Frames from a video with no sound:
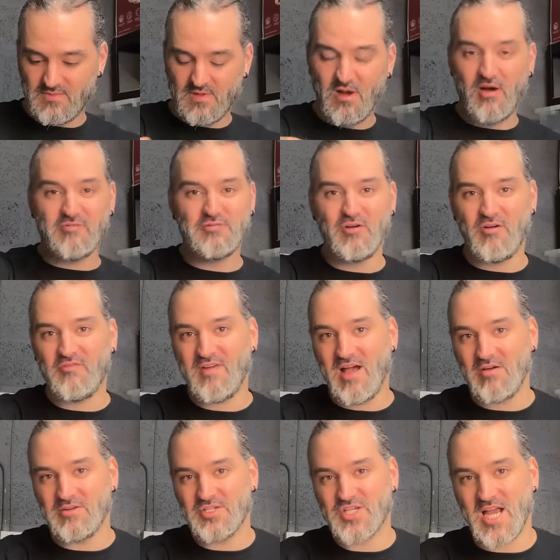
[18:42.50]
I've not
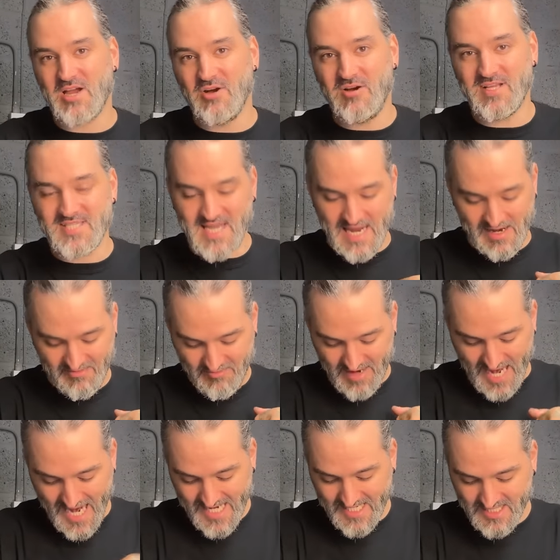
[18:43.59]
found a Shanghai Tang for
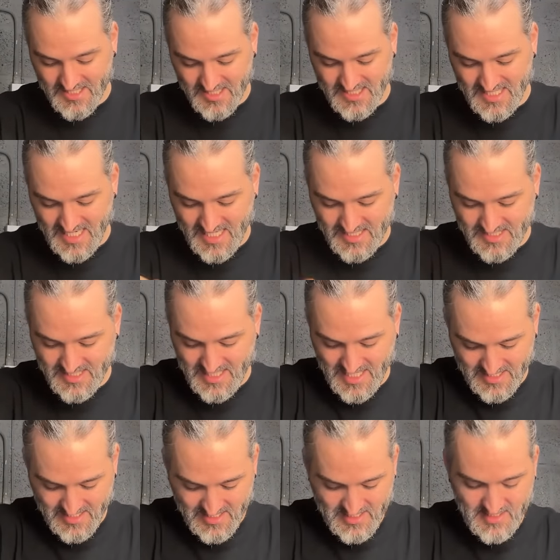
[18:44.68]
ages and ages and
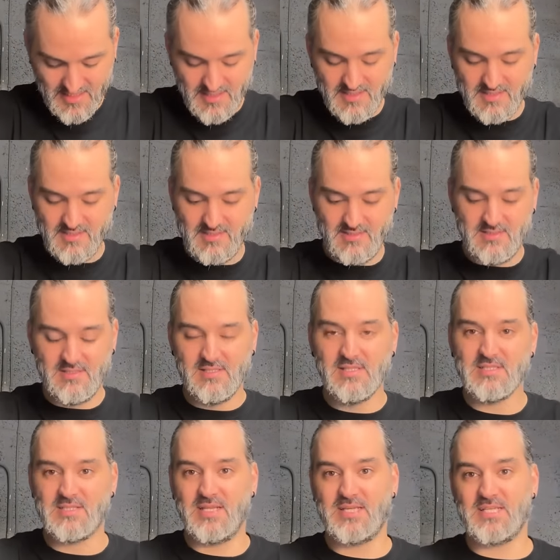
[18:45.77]
ages.
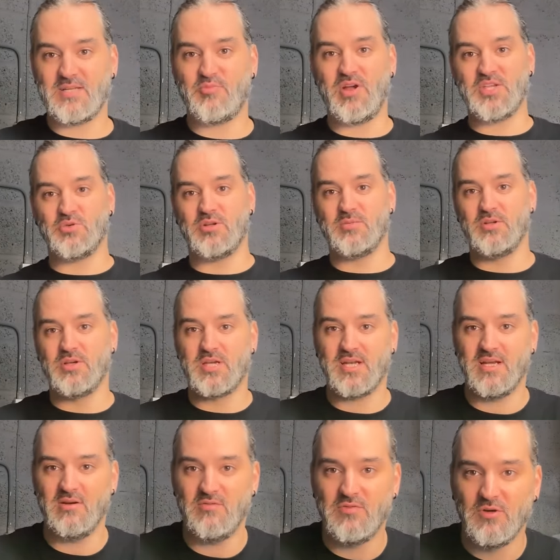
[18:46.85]
So this is the brand you want to be looking
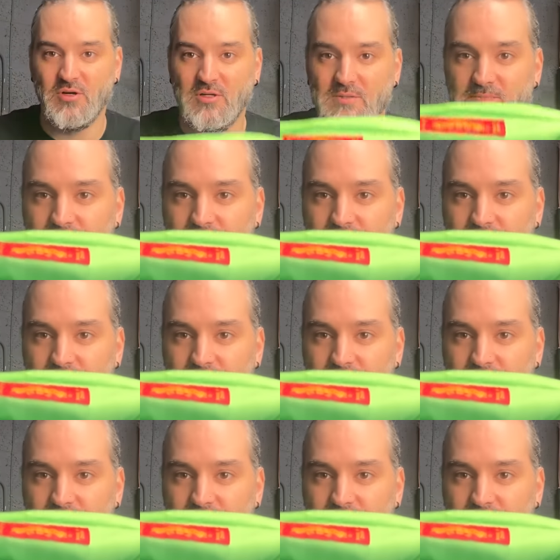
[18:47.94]
out for.